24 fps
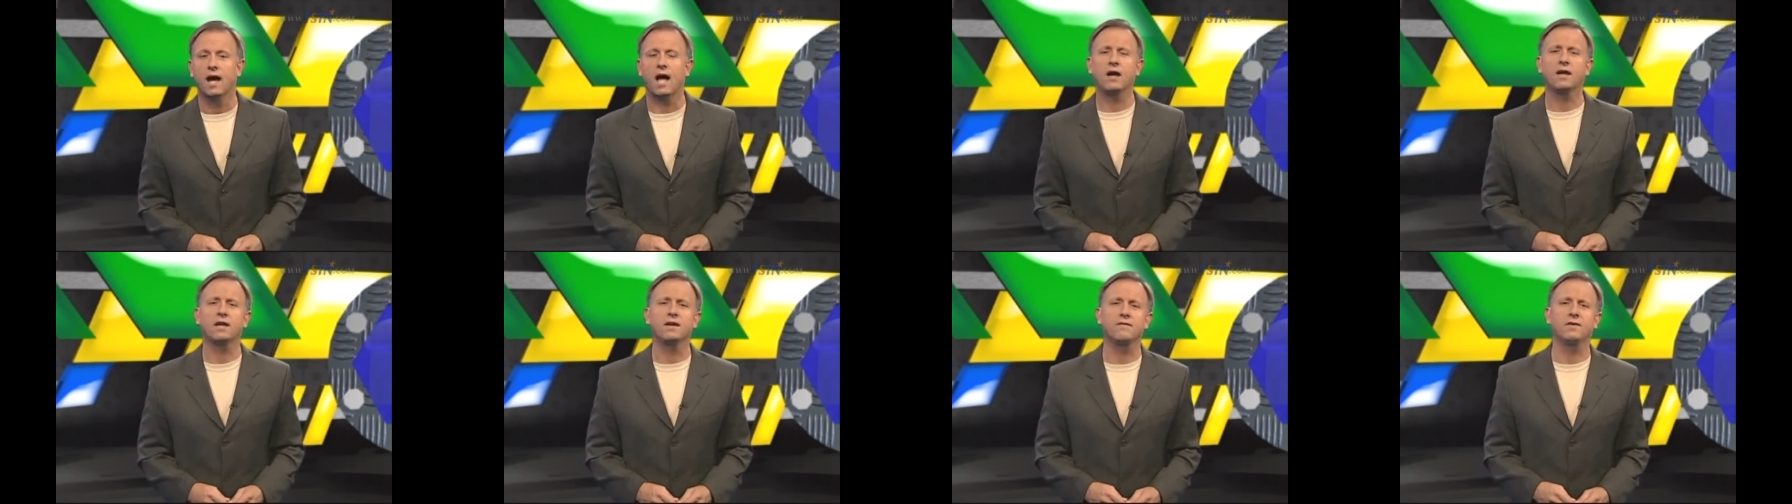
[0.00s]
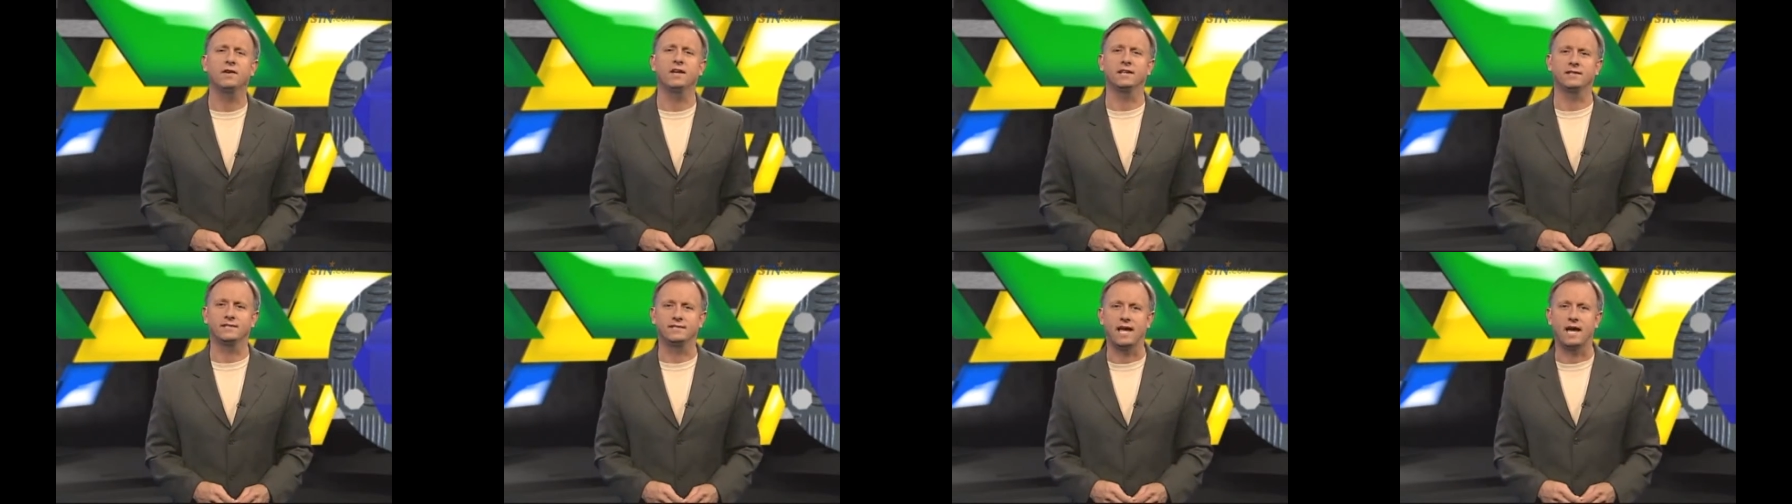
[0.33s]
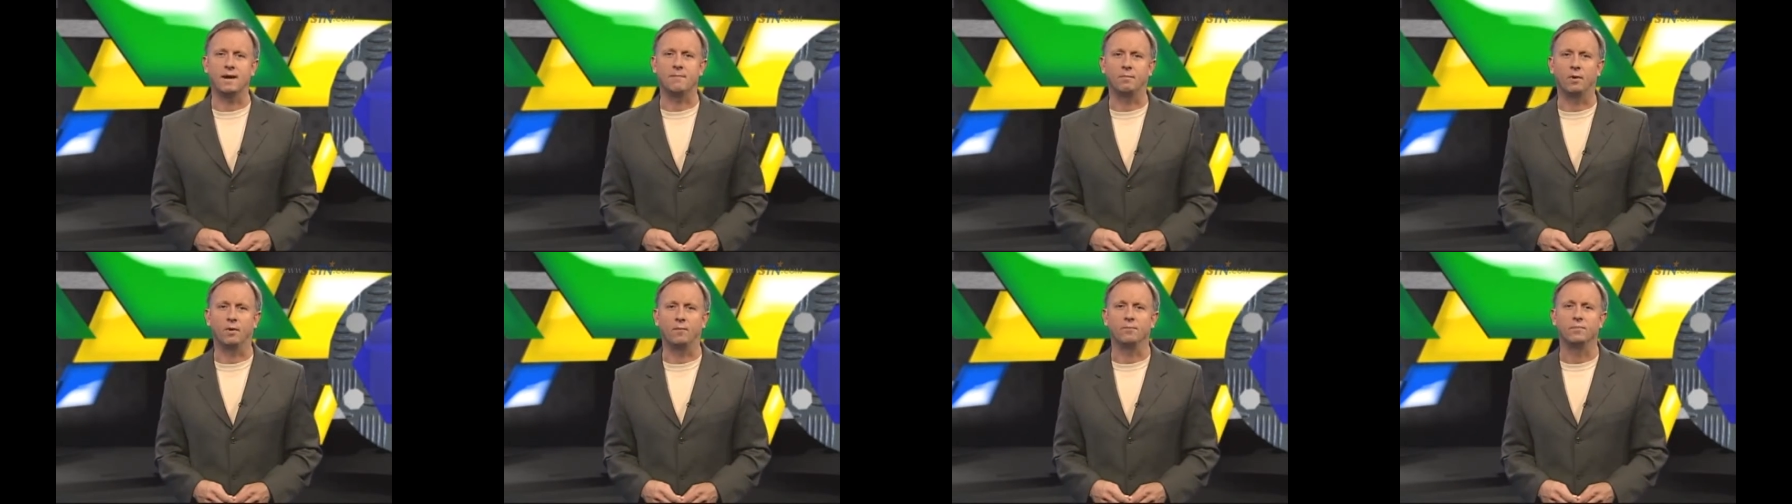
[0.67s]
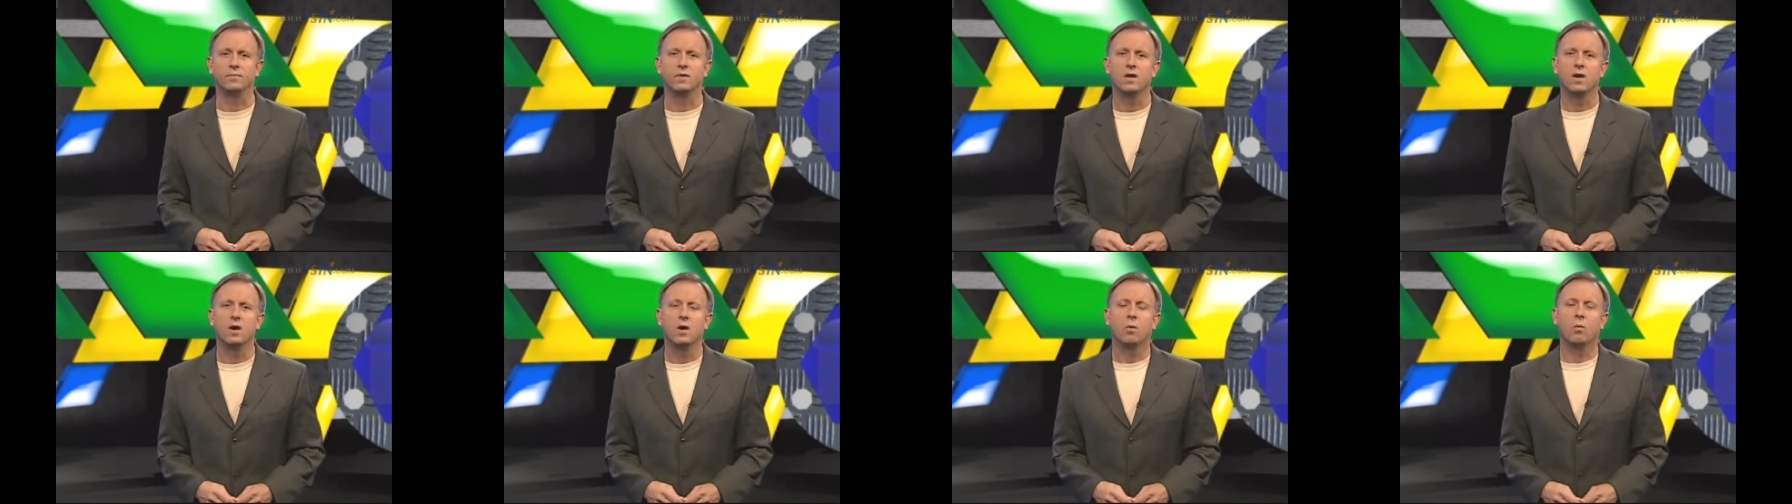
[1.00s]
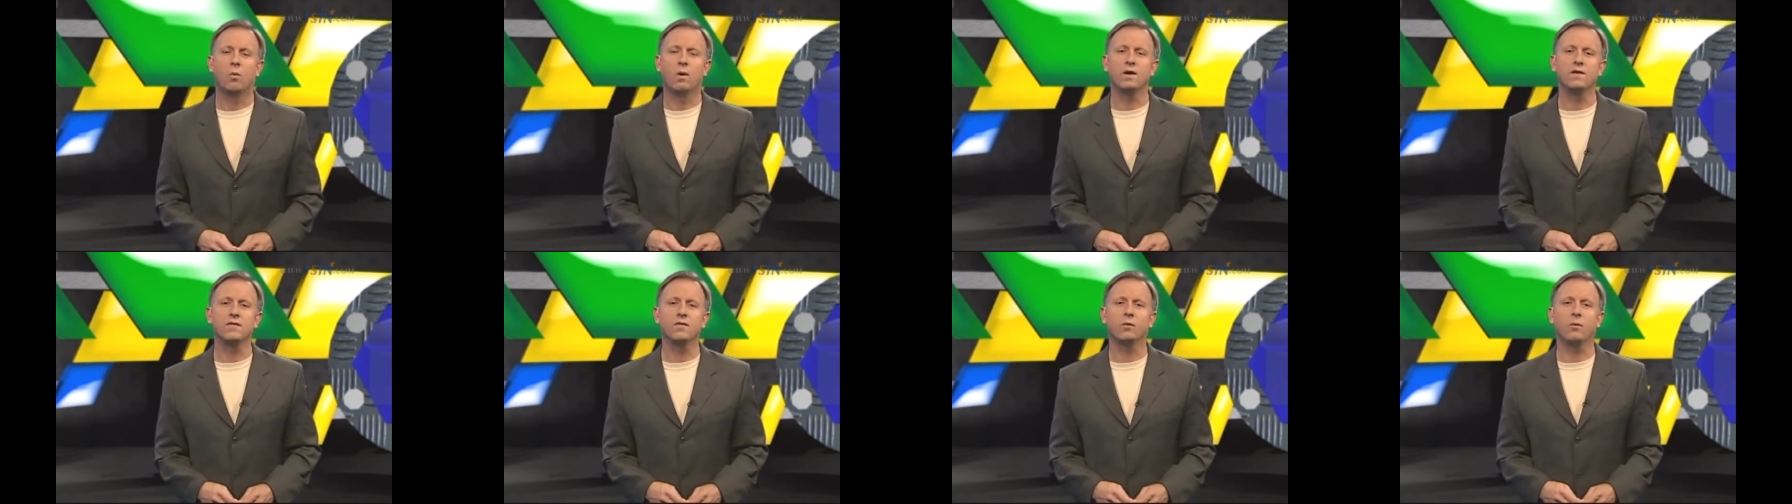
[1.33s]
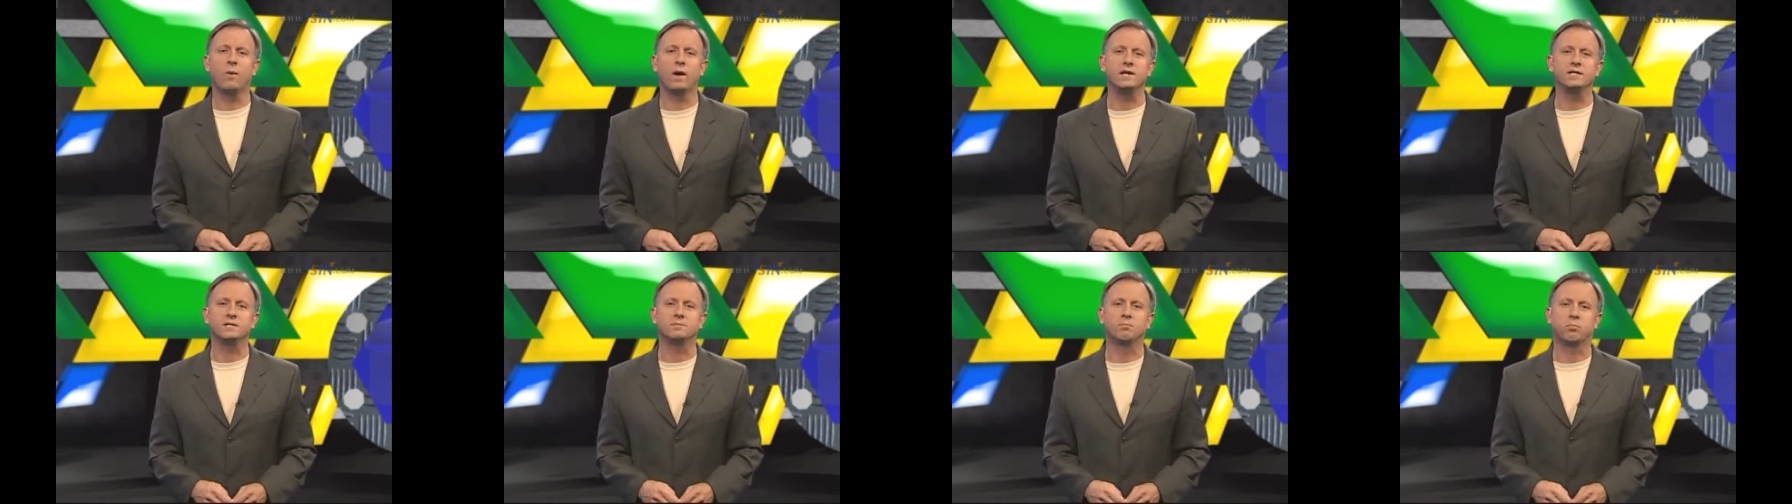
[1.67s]
I'll give you an example. One of
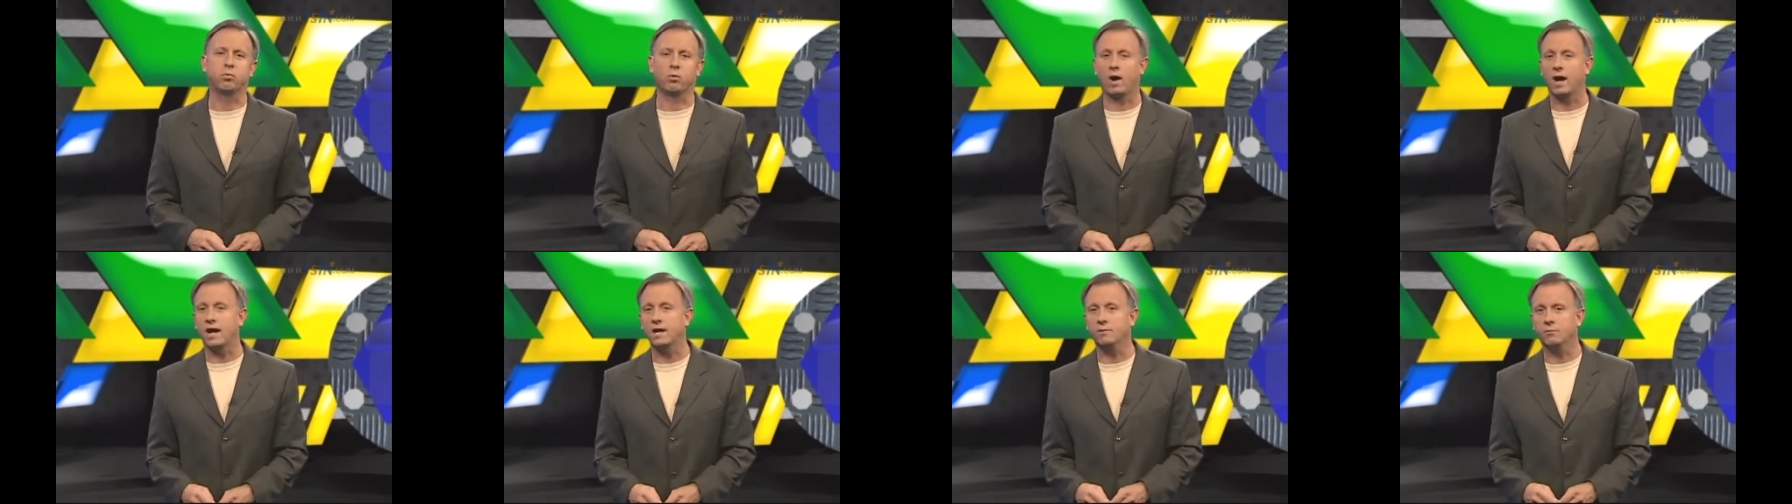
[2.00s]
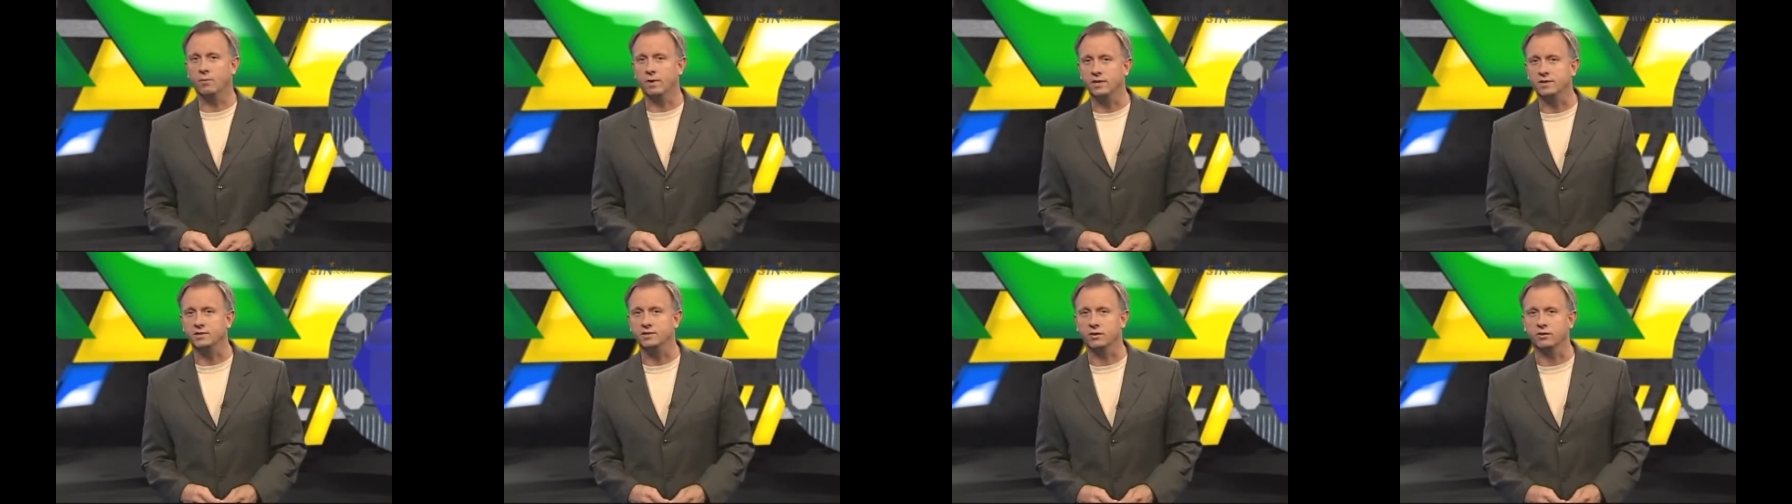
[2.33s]
the ways brain